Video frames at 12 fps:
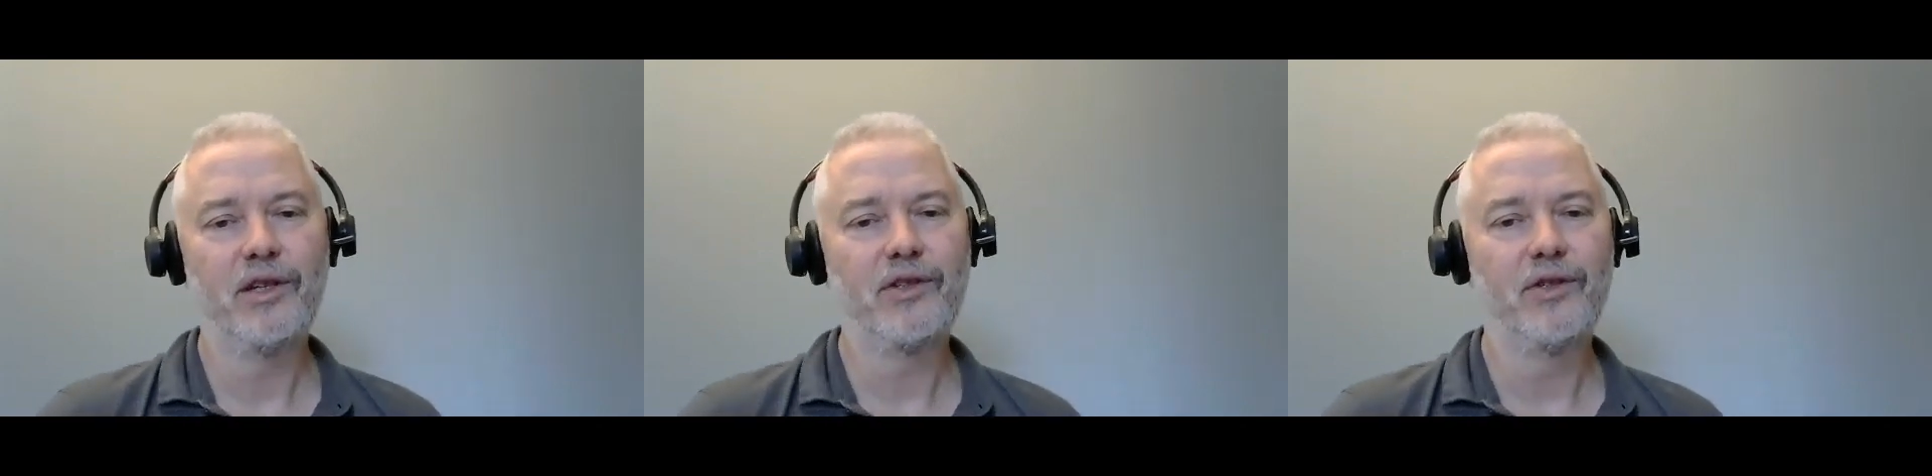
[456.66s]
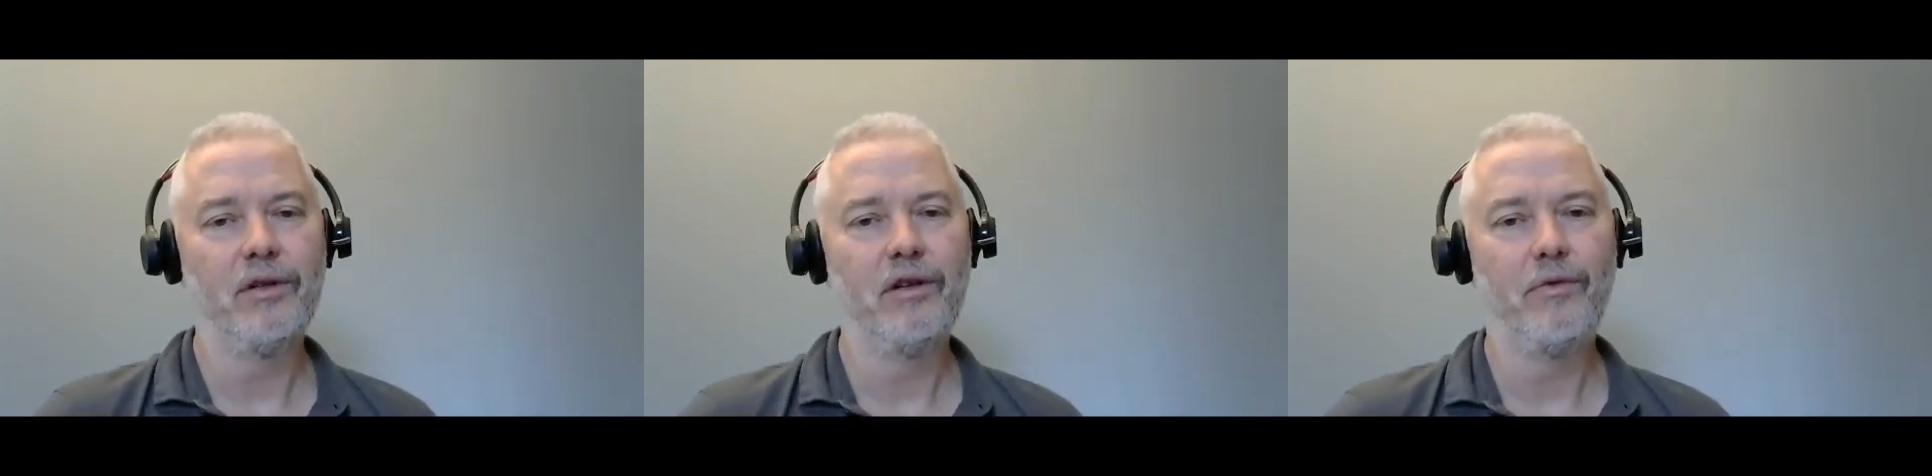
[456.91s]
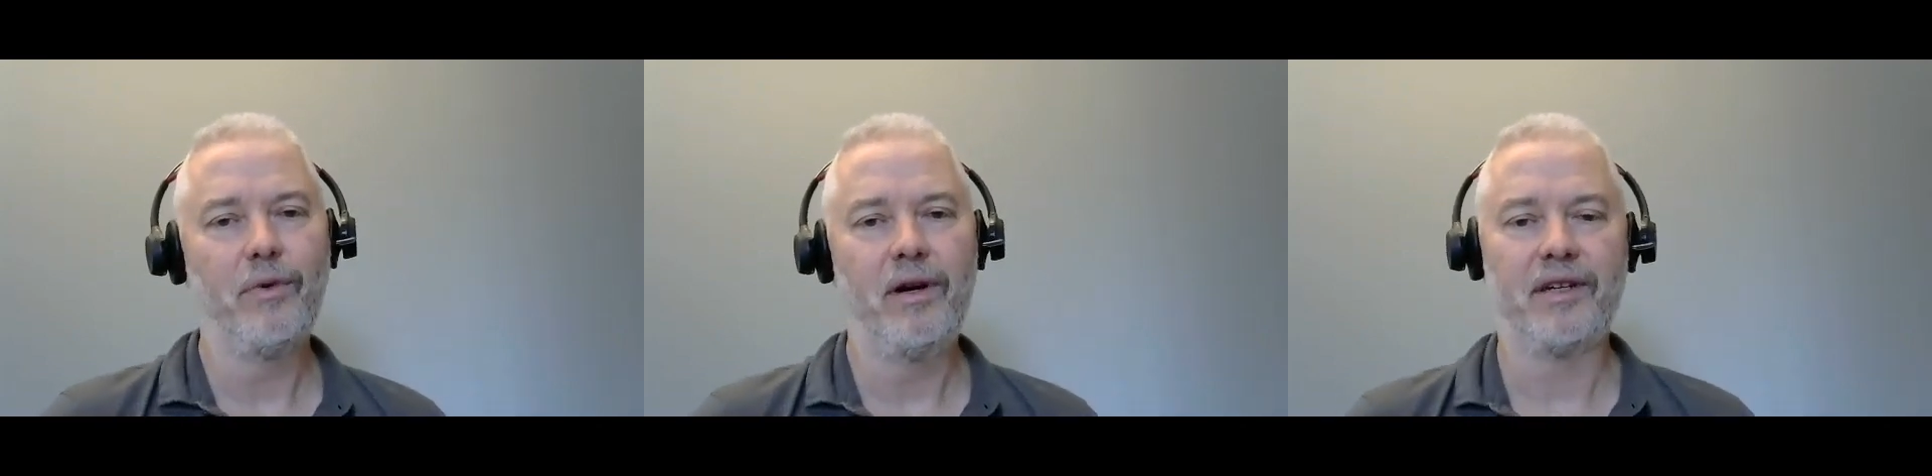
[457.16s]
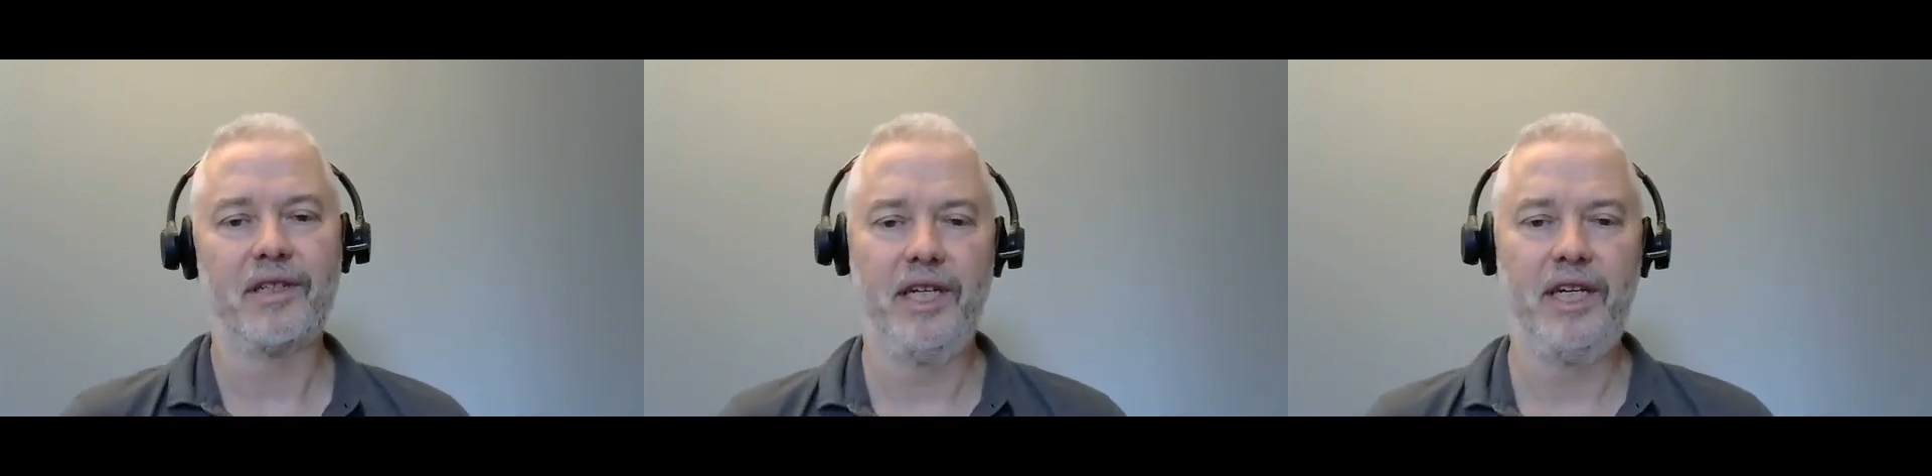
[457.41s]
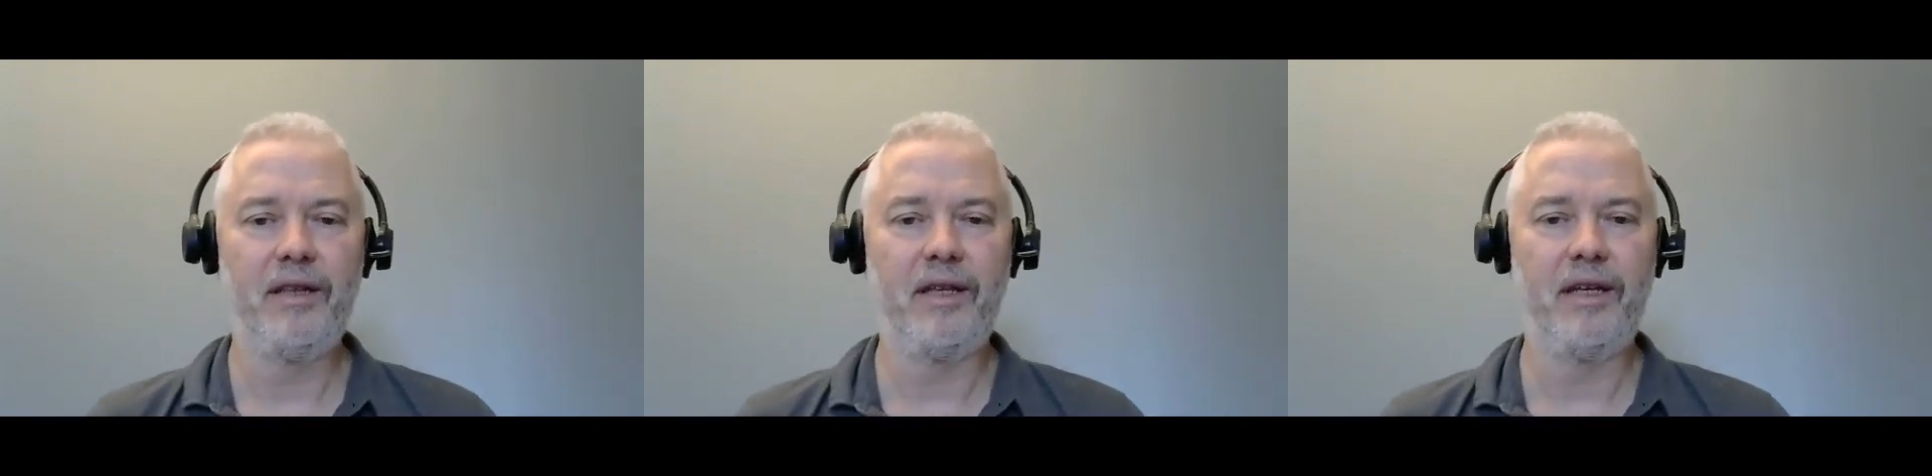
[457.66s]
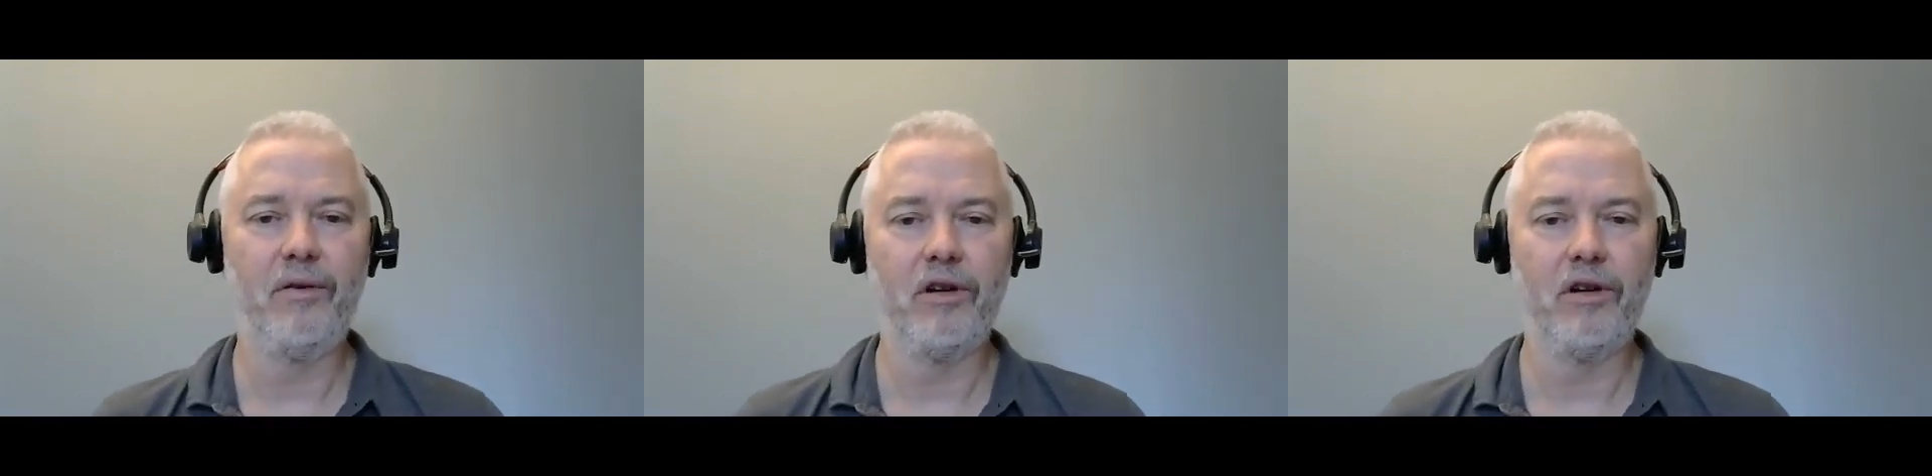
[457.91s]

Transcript: That's sort of where I see